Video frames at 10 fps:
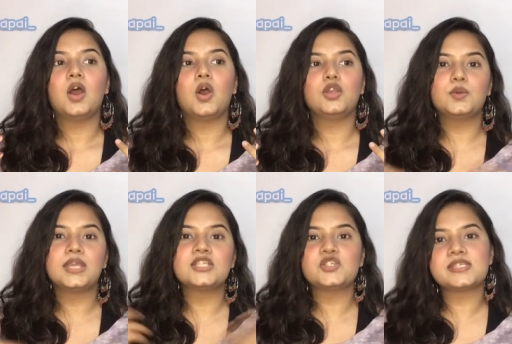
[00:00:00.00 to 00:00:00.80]
you
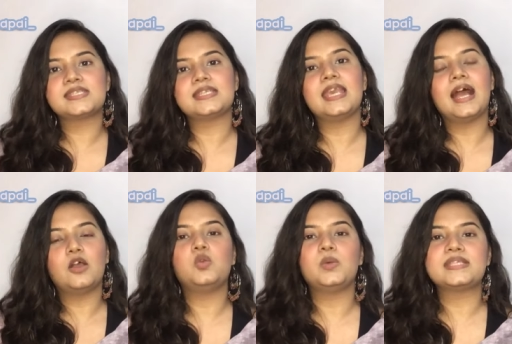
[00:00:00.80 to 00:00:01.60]
can just say I
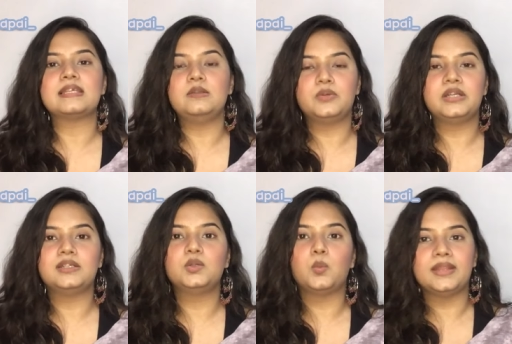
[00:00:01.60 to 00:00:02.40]
always
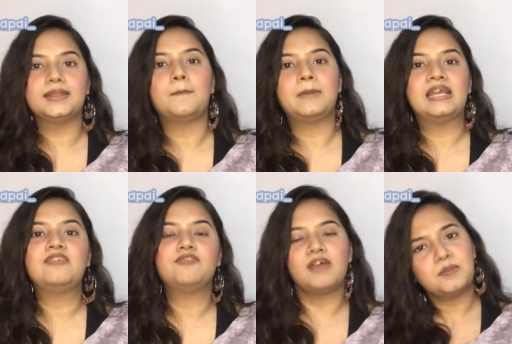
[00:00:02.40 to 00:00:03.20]
celebrated with my
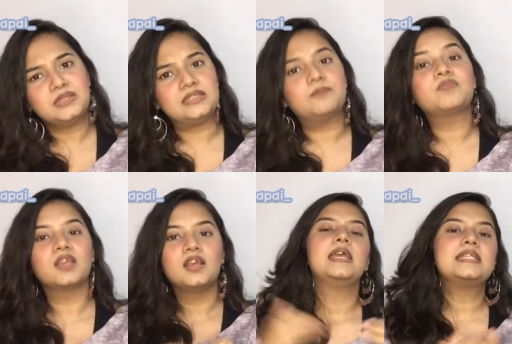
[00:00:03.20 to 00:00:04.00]
family
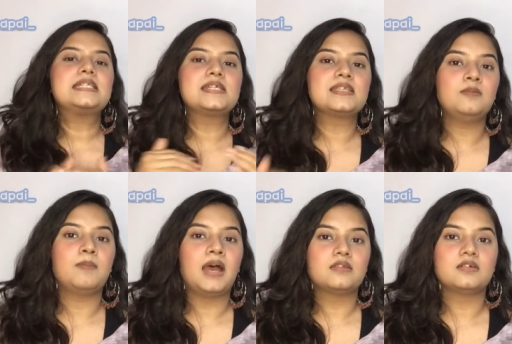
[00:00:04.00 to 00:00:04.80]
it doesn't
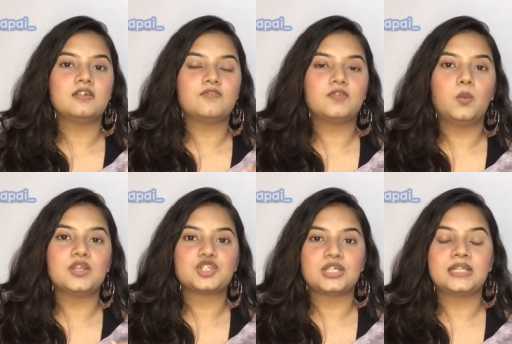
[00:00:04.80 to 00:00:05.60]
matter if the
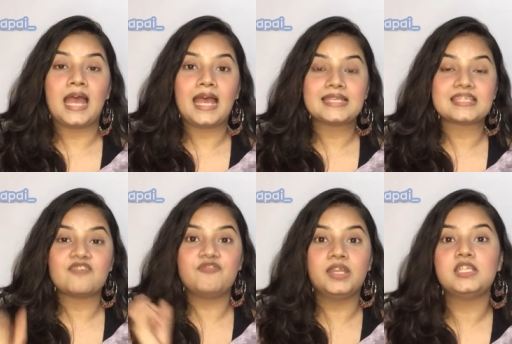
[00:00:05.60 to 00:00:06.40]
question has a
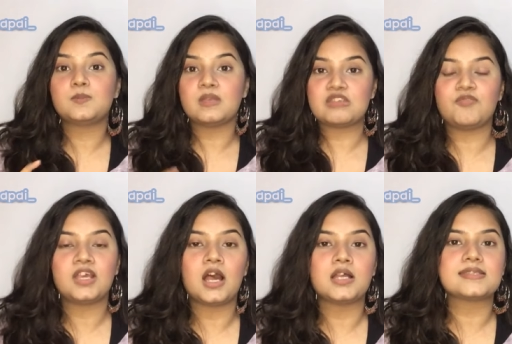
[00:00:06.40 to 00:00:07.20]
very specific
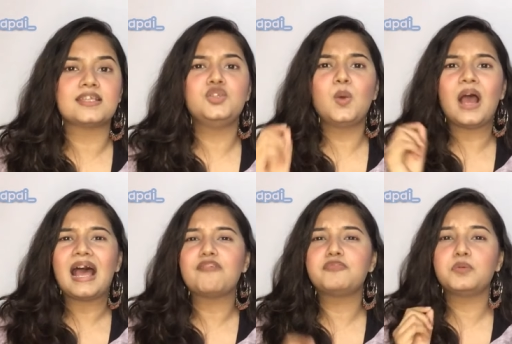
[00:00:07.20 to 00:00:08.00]
answer you
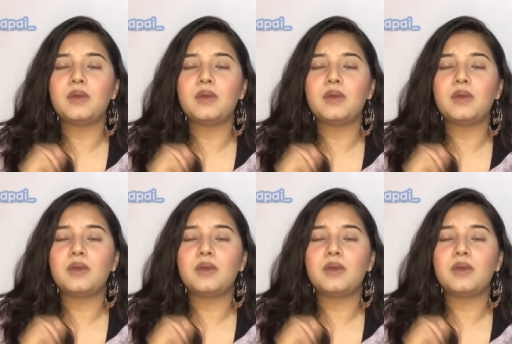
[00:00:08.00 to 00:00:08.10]
have to